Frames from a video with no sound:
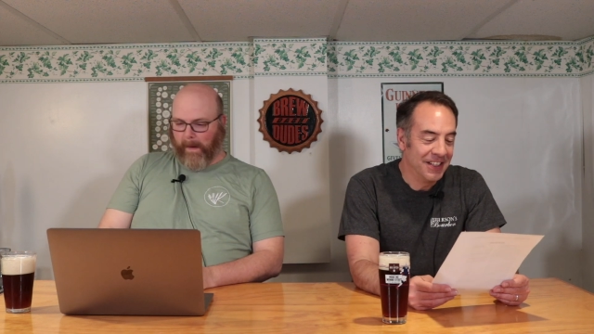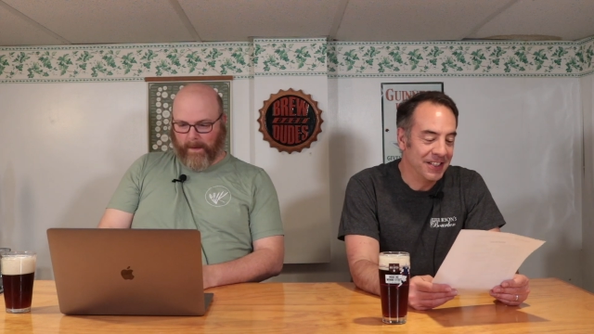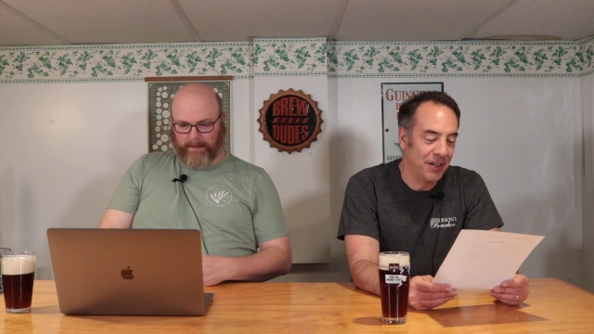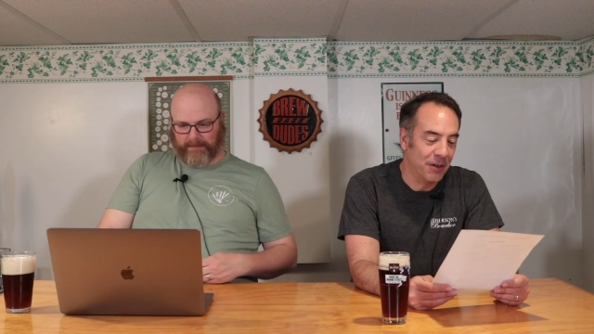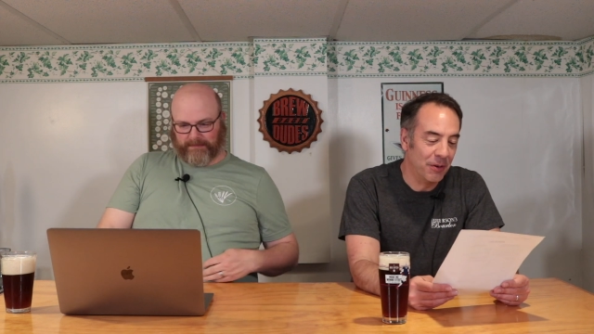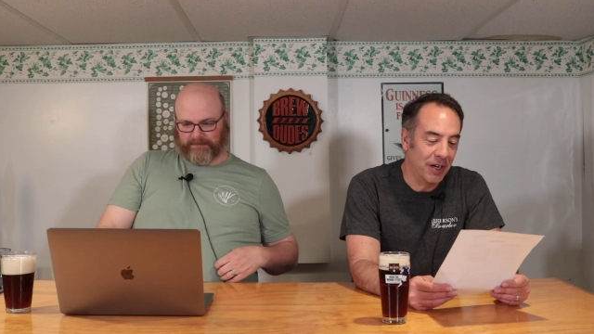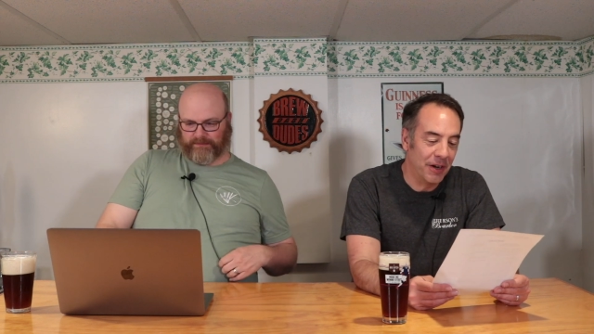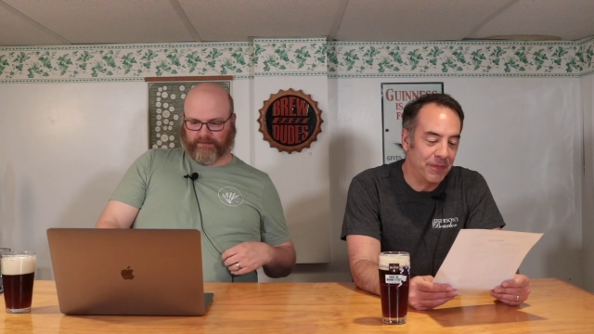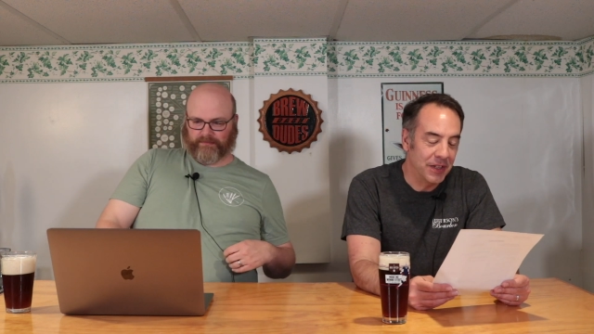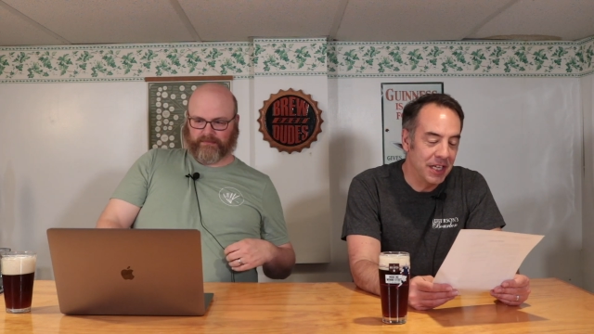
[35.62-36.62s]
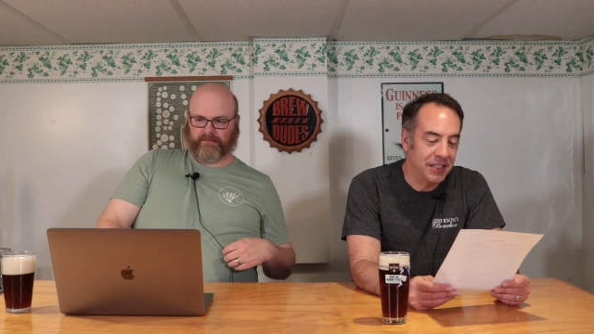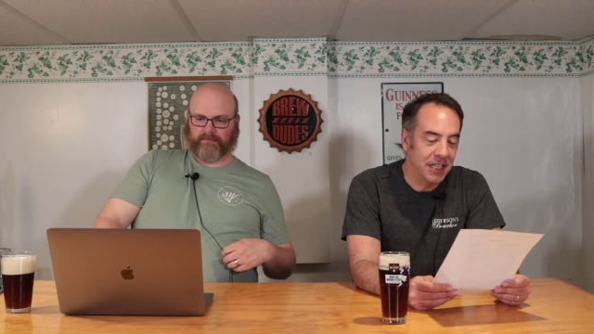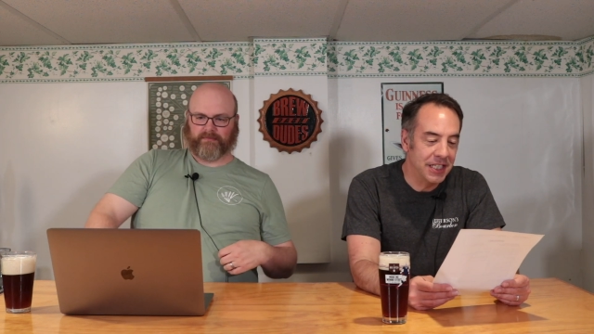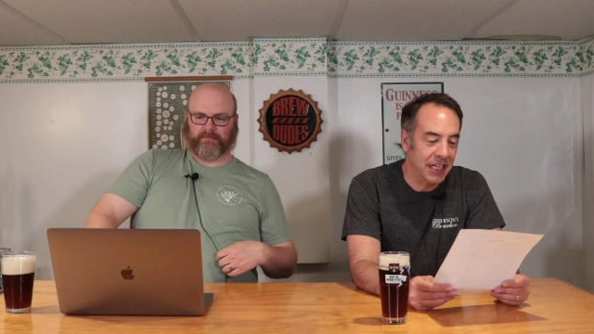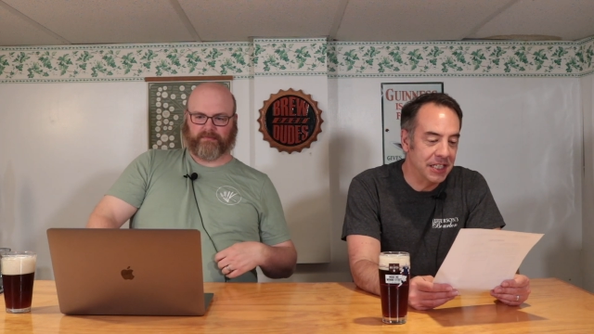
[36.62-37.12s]
Speaker 1: So um, he's
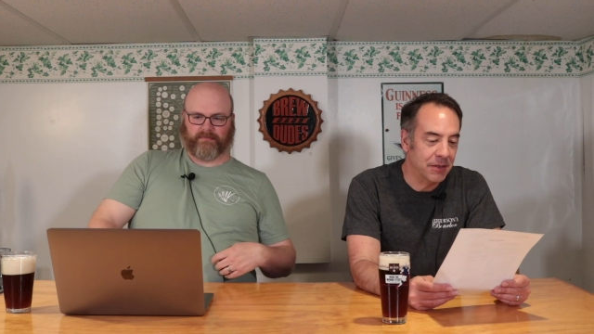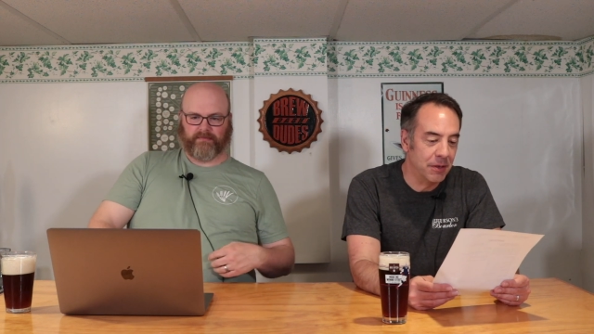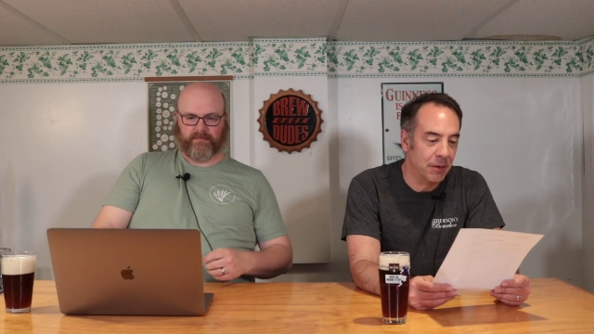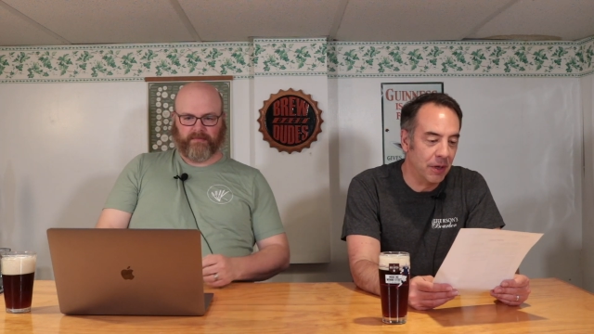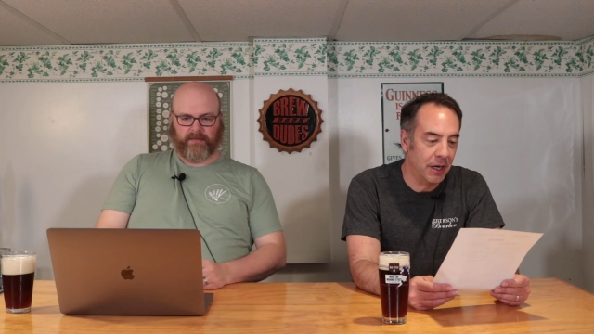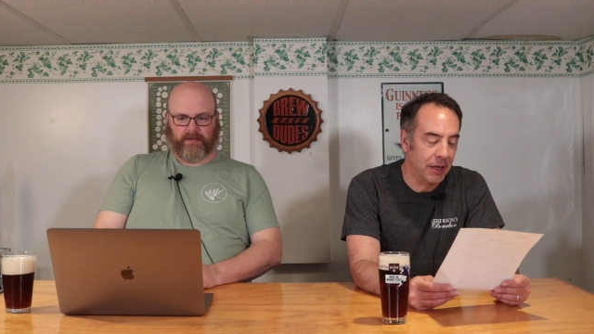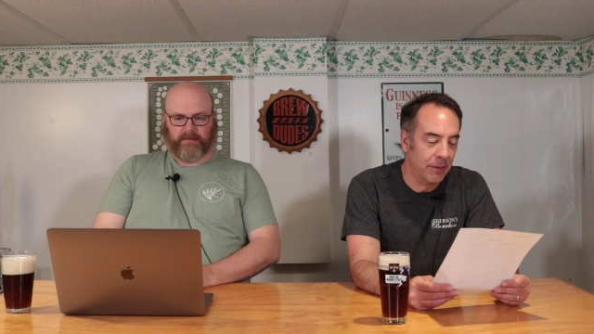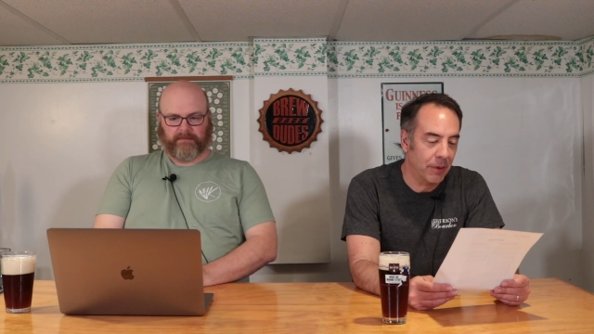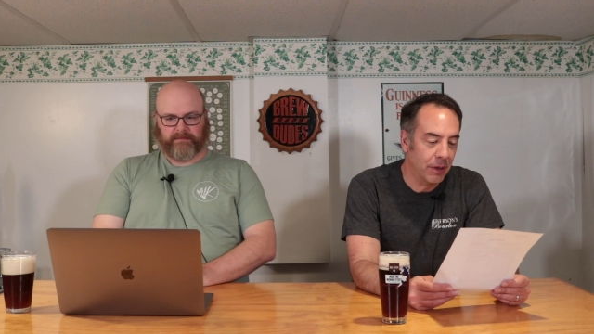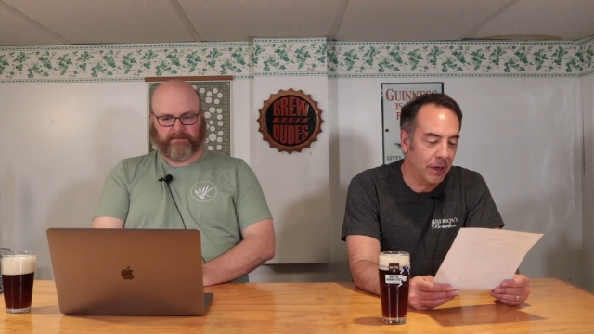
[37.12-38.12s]
going to take us through. Uh,